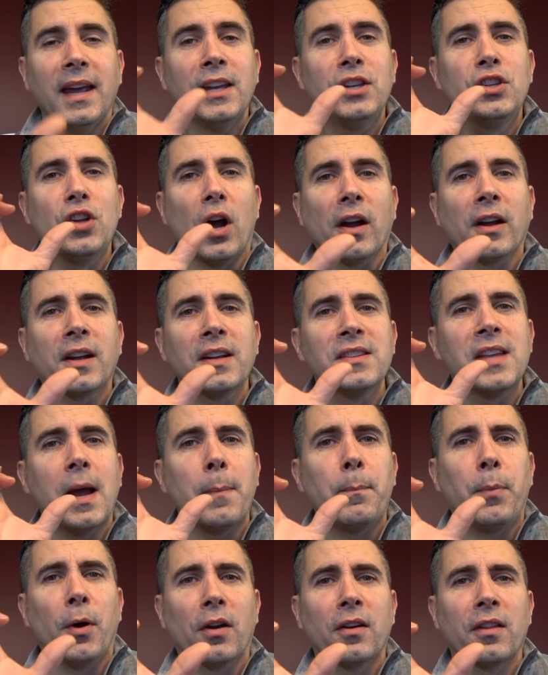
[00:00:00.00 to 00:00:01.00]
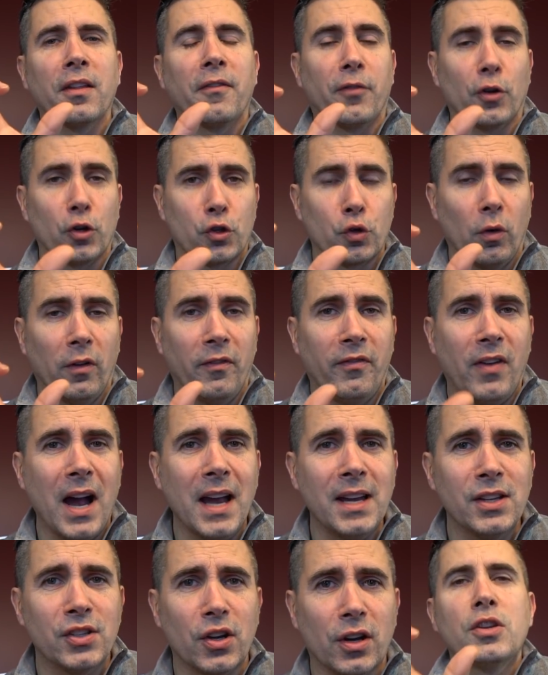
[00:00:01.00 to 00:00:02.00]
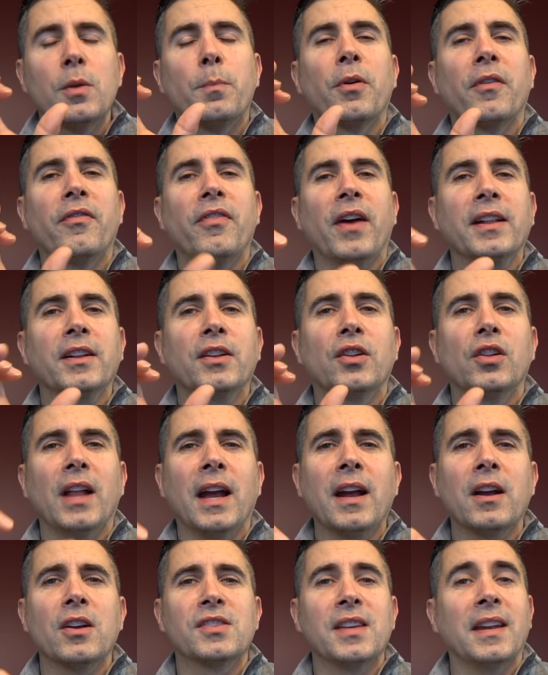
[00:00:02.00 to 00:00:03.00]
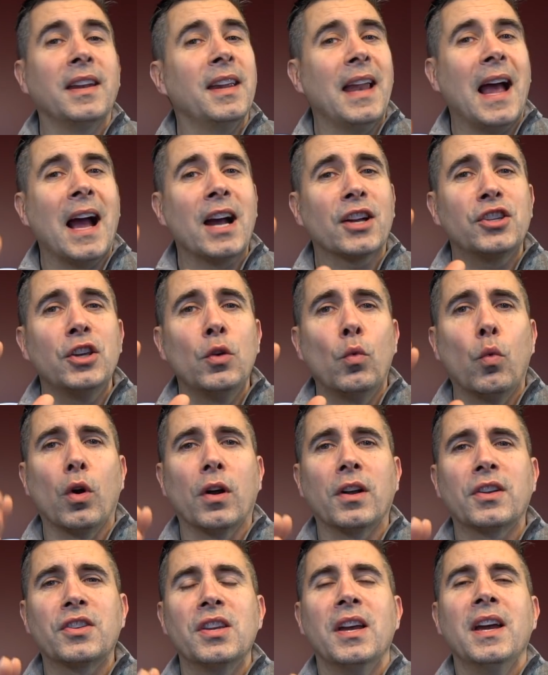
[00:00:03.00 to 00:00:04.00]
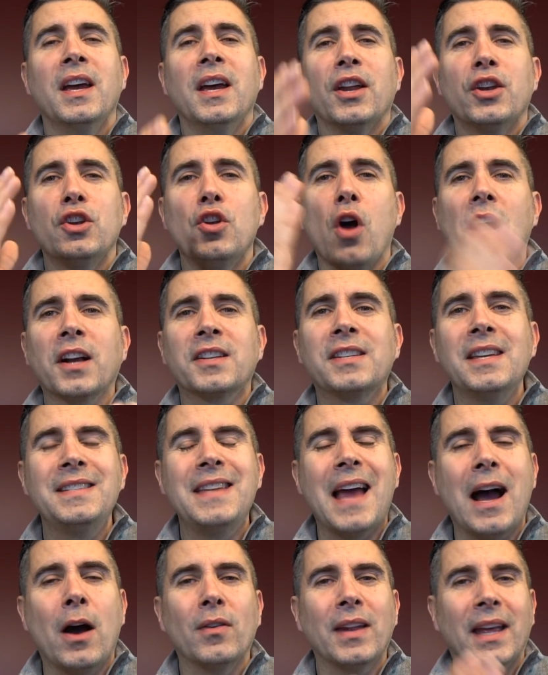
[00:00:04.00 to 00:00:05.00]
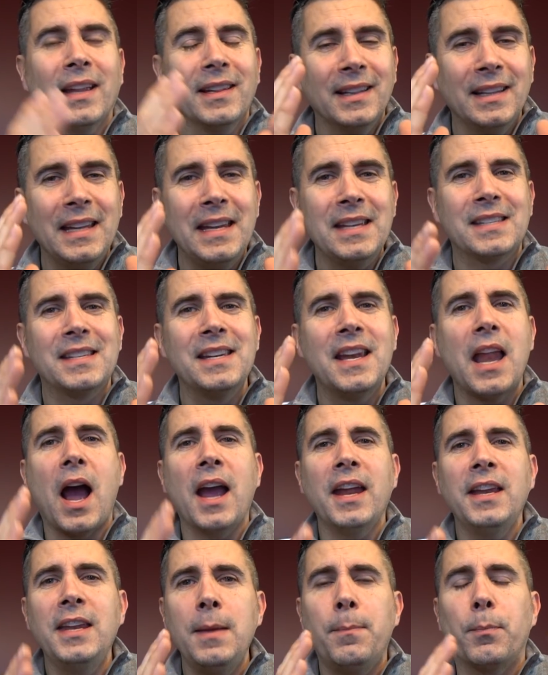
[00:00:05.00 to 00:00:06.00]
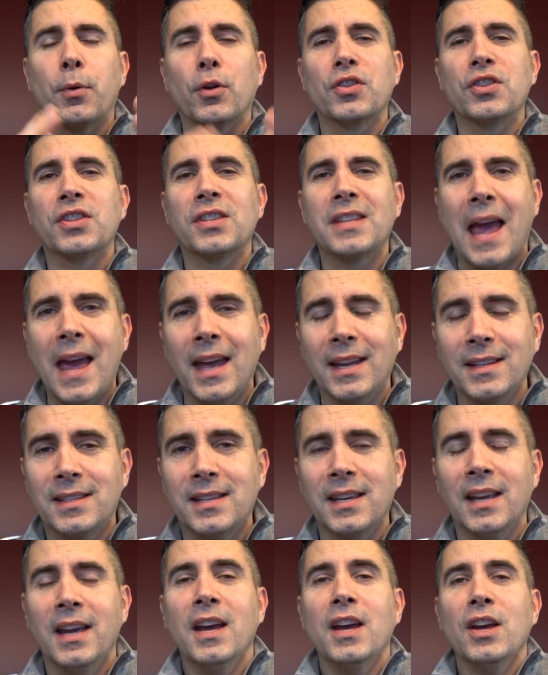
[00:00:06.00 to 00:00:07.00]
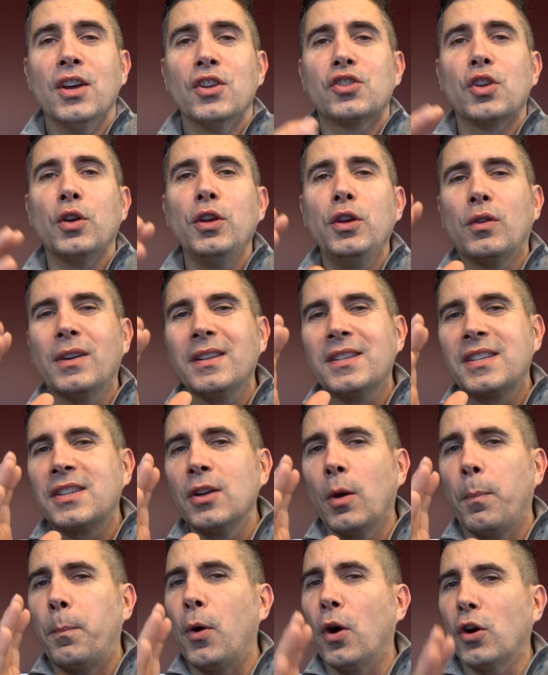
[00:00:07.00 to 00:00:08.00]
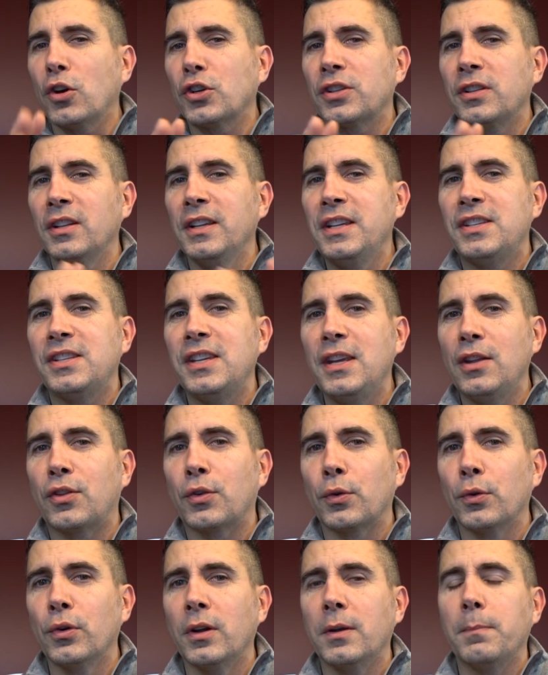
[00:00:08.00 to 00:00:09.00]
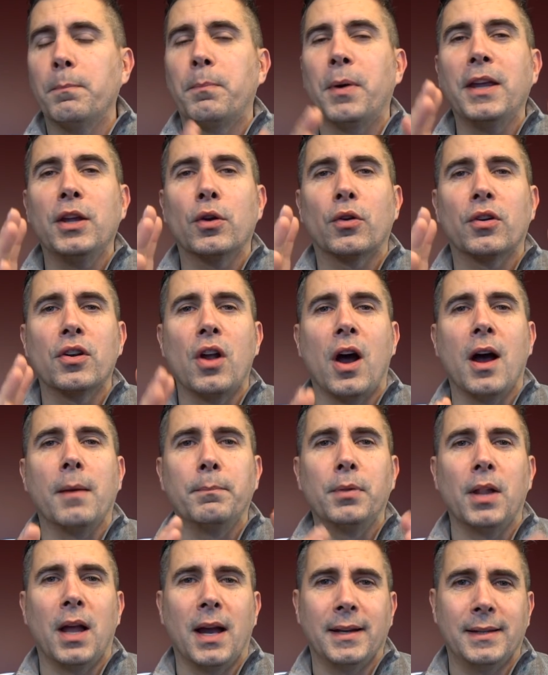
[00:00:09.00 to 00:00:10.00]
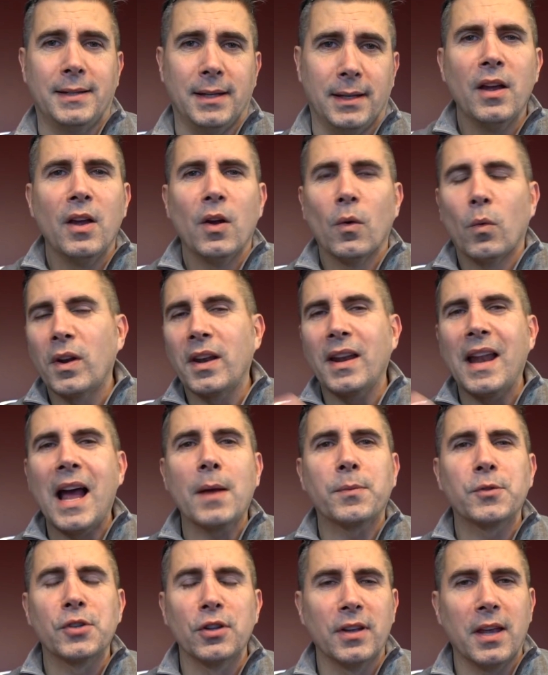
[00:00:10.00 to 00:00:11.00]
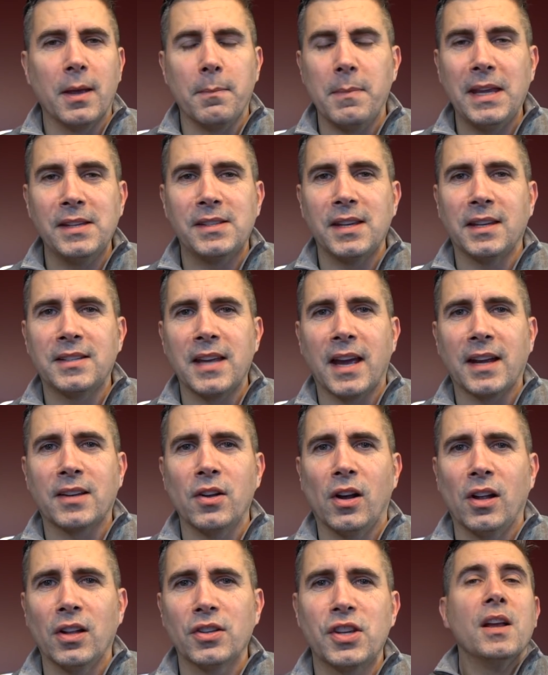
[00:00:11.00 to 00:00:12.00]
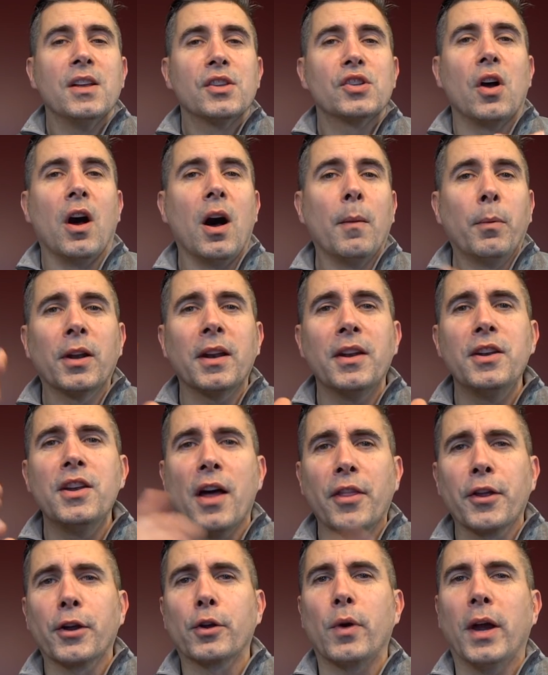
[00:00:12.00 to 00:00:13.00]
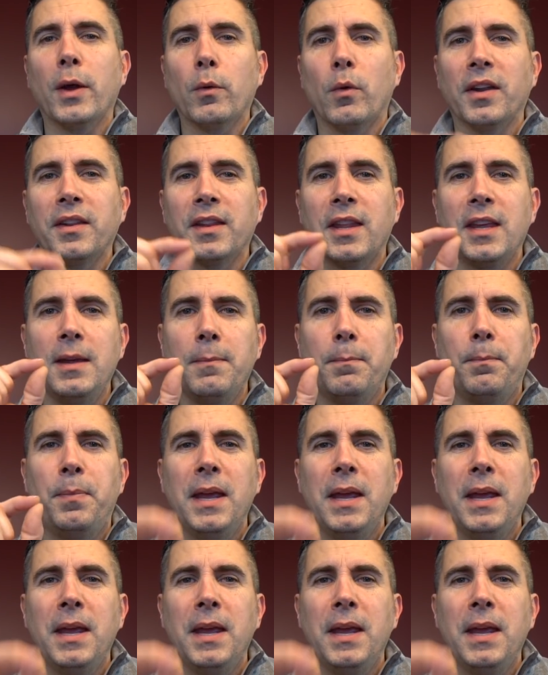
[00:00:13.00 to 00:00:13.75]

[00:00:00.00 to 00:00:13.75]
it darkens that part of the virtual visor to prevent glares, and it actually works, knocks it down at least 90%. So you can still partially see through it, but you're not blinded. What an absolutely amazing technology. So how about another great one, the